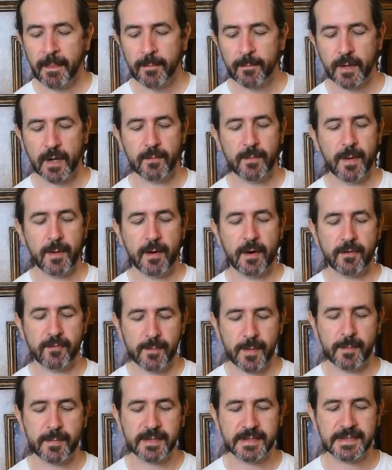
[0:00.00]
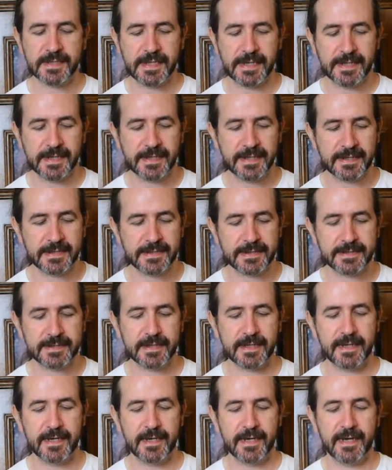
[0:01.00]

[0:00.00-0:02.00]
But I remember seeing this,